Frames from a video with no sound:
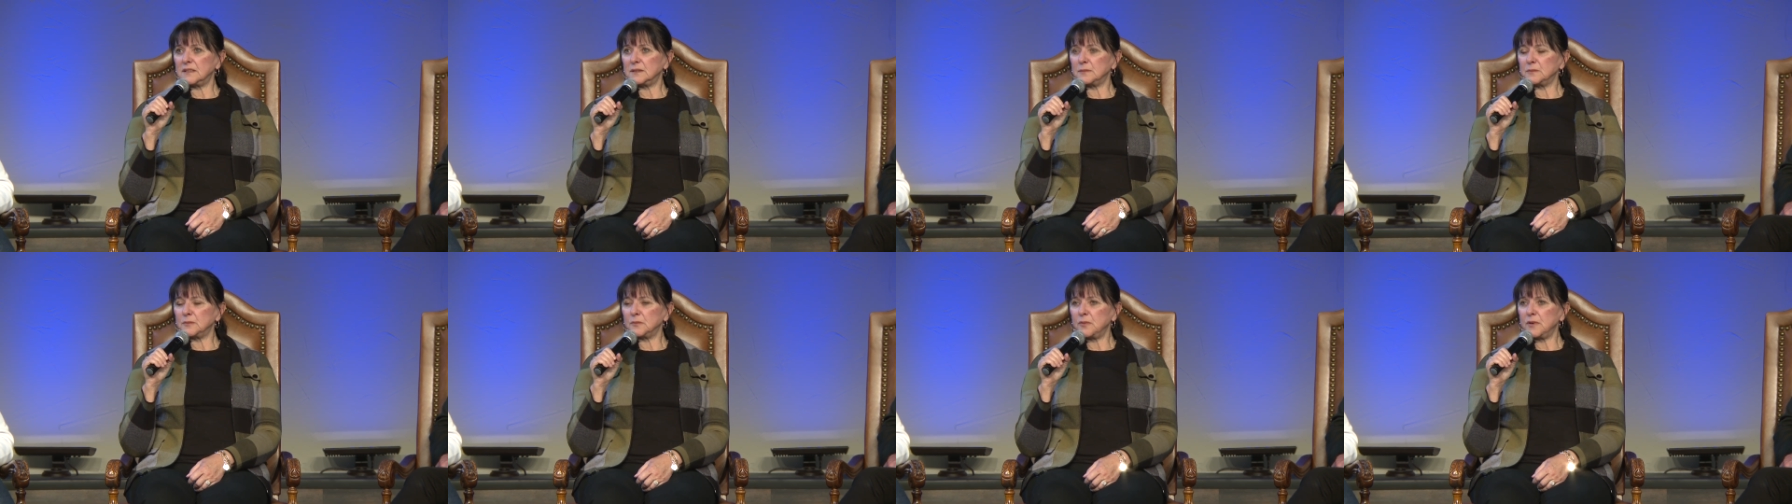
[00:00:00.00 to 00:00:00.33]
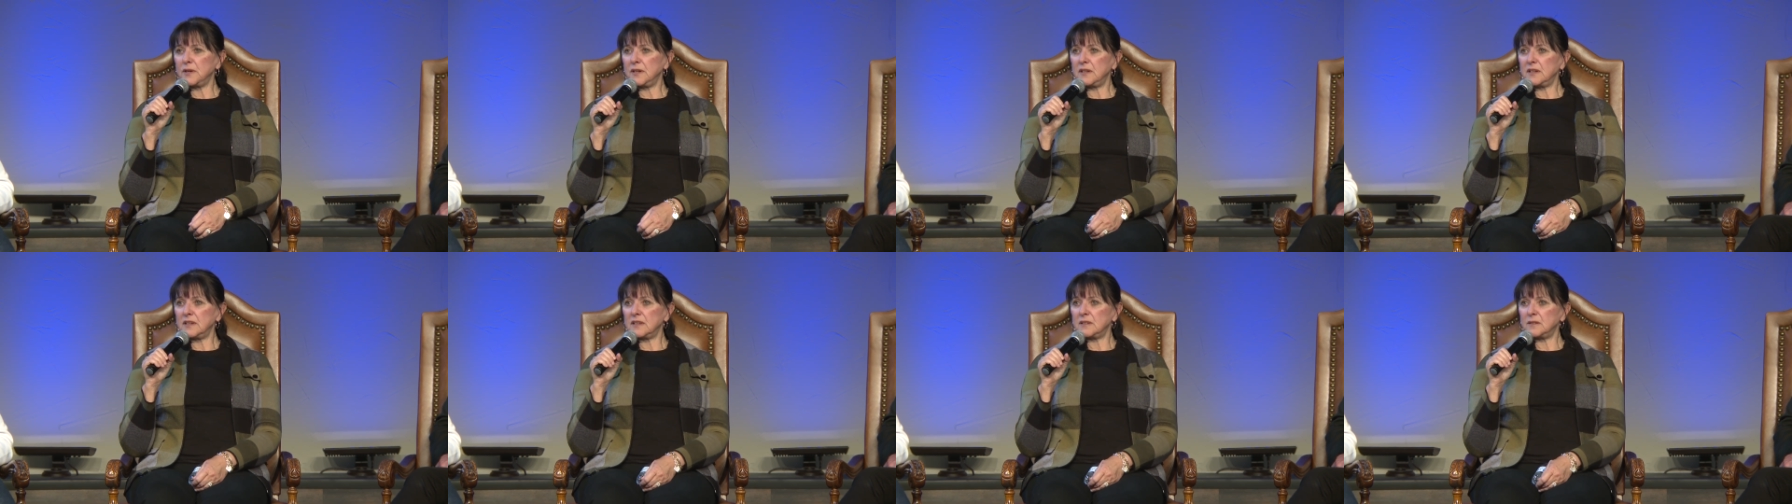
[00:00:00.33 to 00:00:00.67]
we
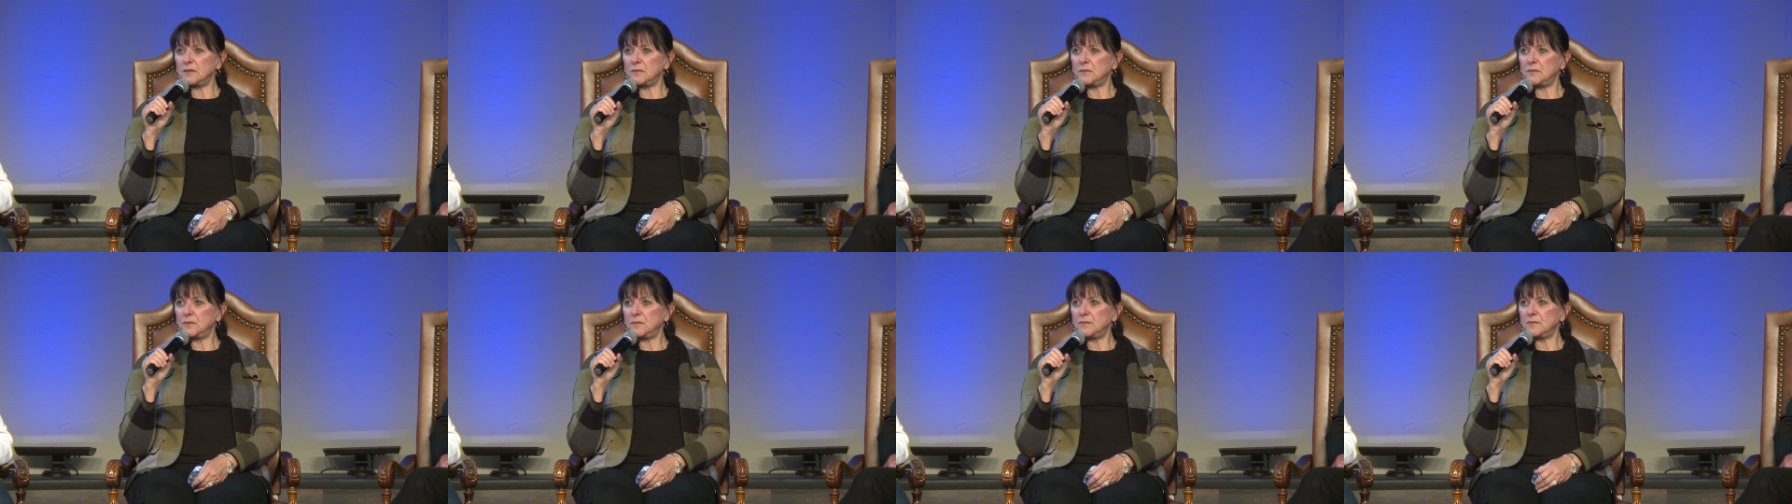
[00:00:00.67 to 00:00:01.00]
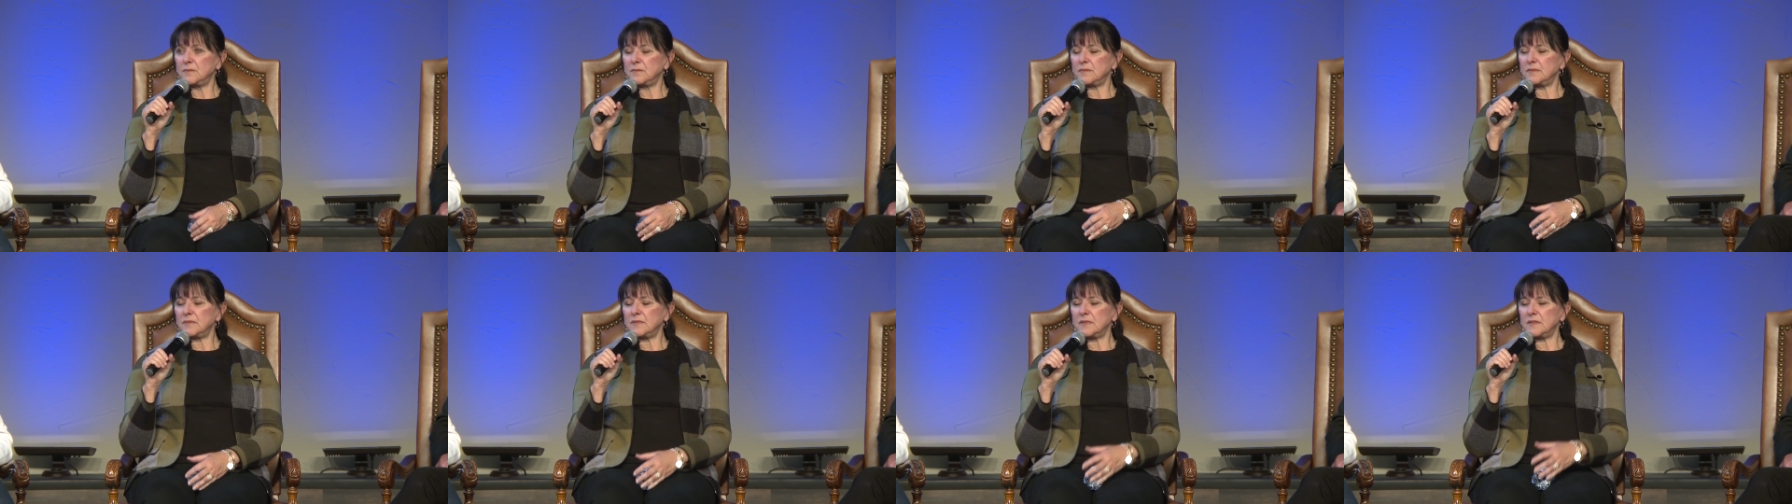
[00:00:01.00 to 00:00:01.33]
had,
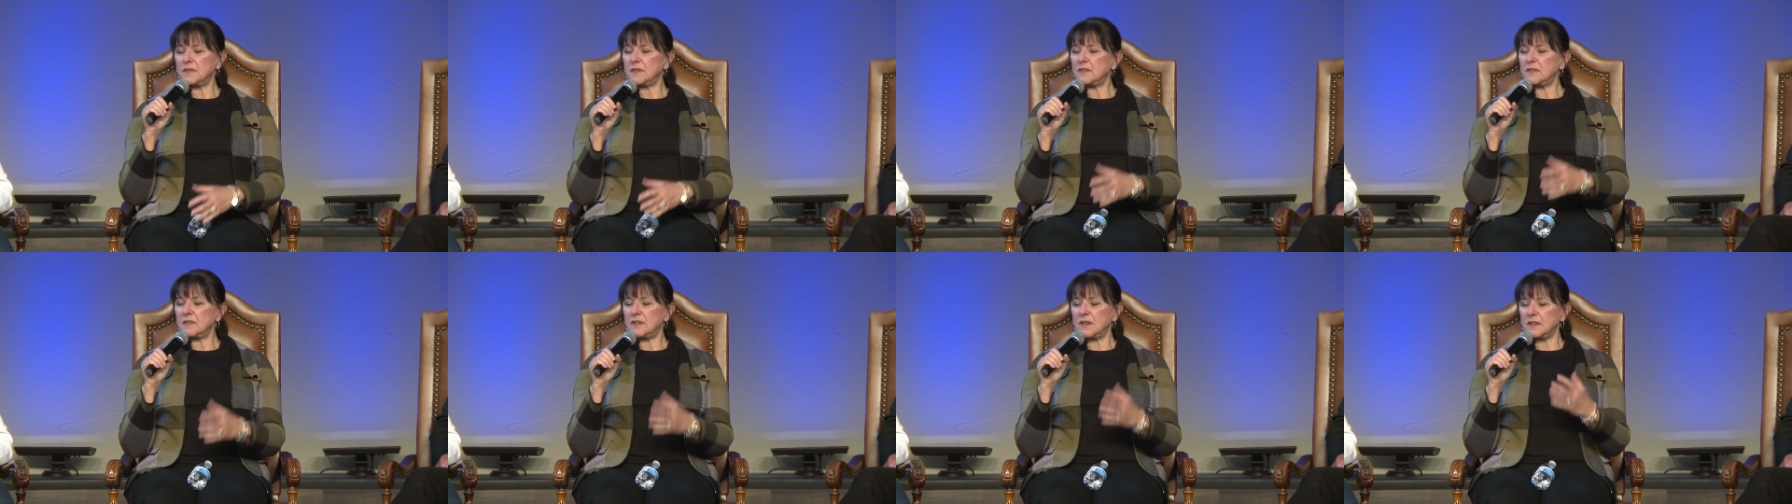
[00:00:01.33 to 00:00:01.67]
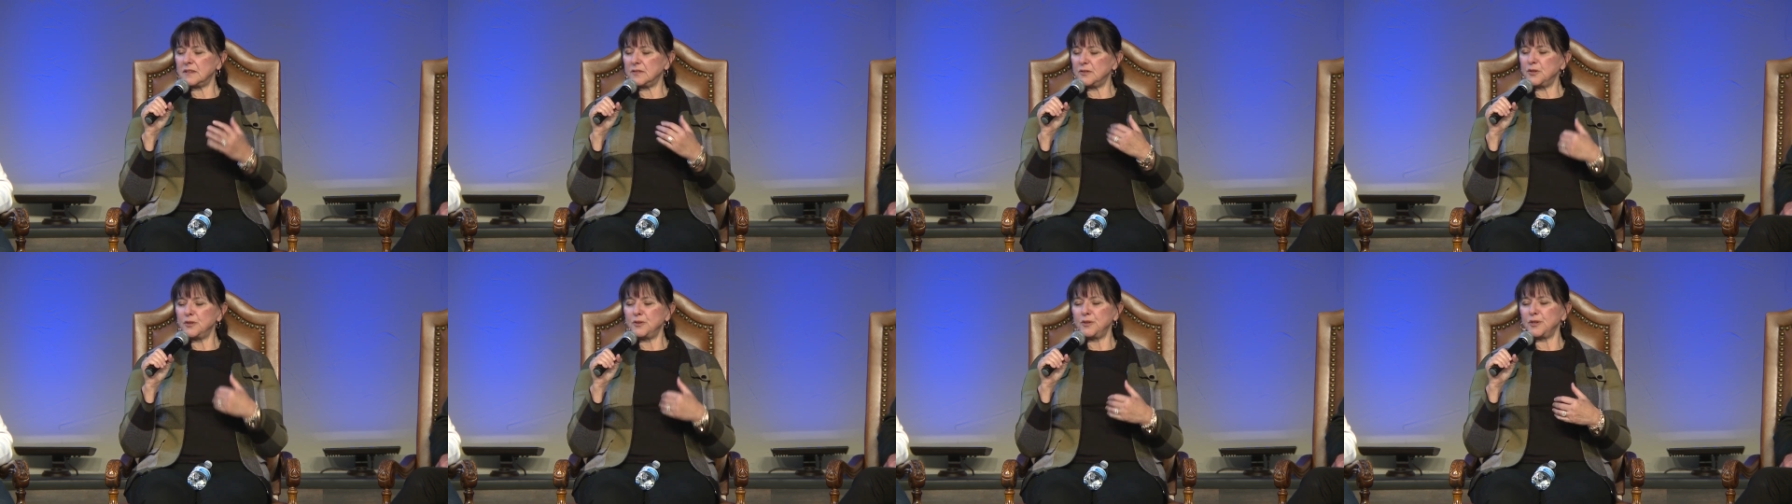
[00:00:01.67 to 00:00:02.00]

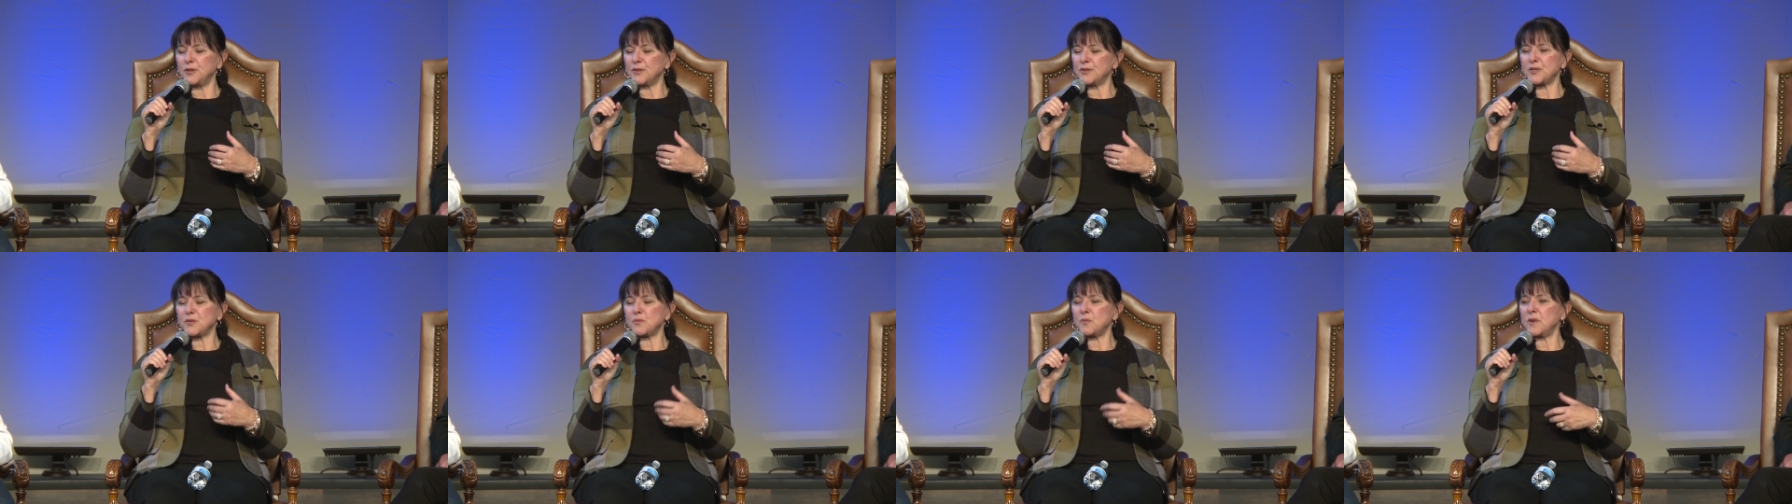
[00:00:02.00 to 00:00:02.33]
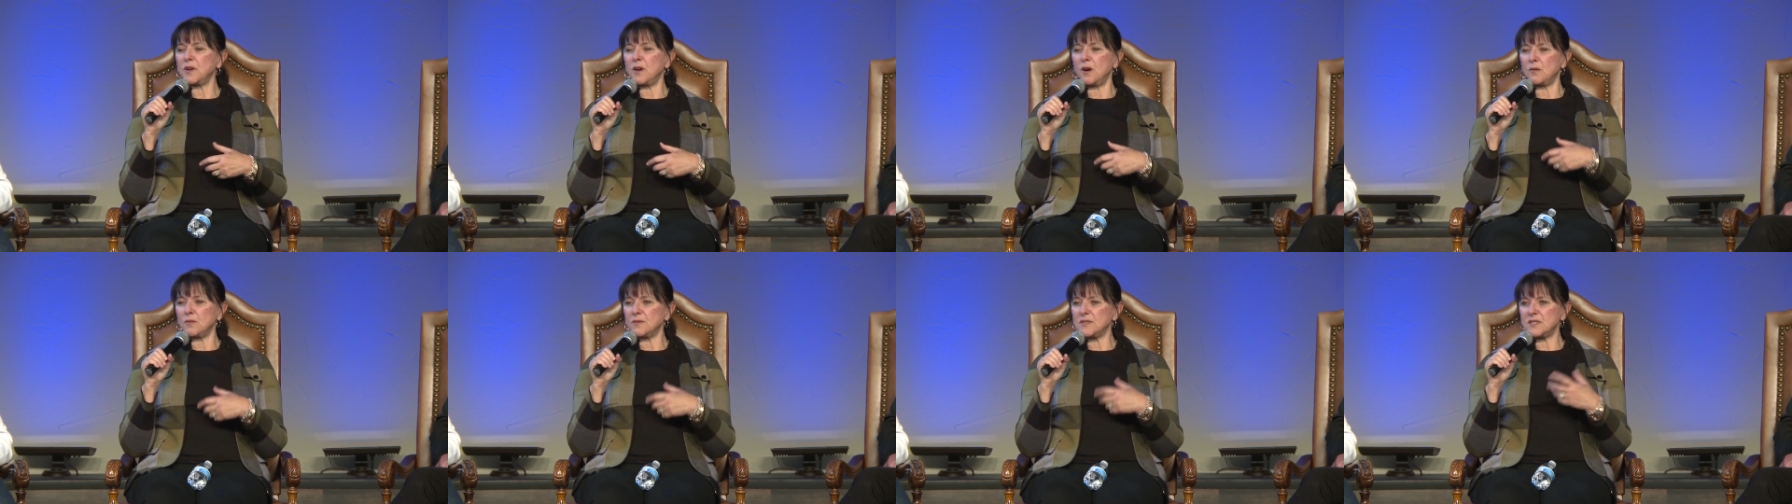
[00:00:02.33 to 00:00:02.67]
on New Year's, we
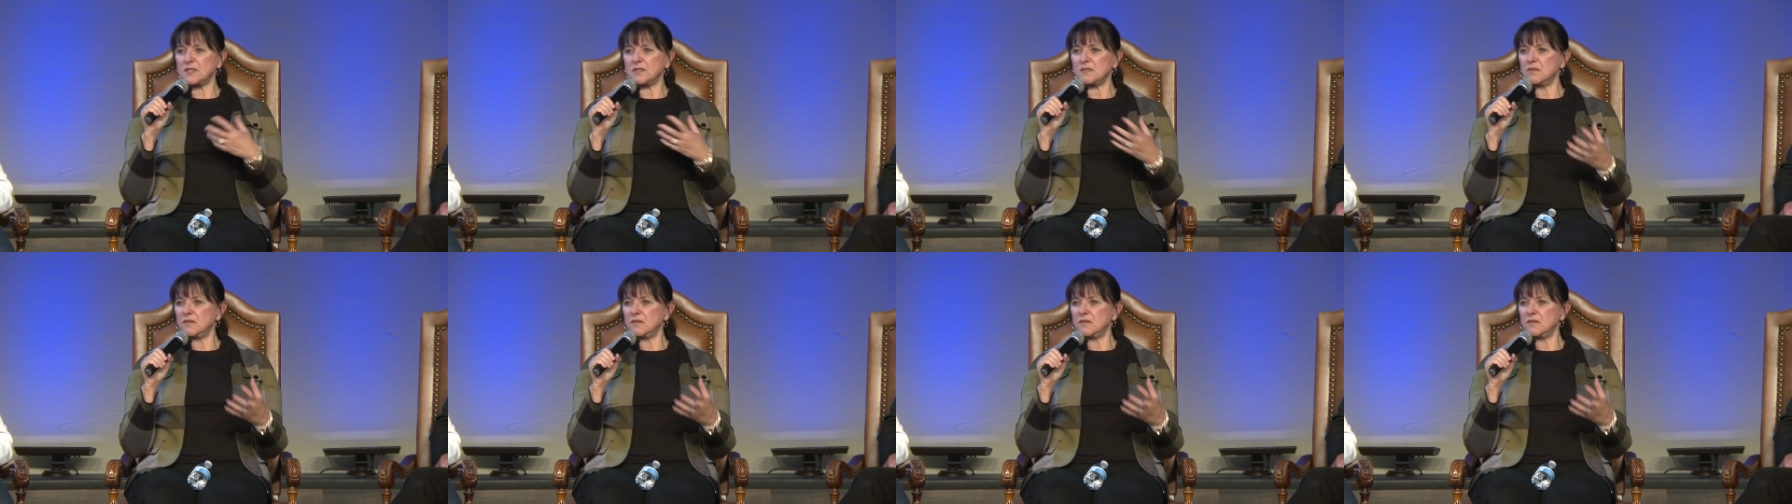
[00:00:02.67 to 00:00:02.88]
always,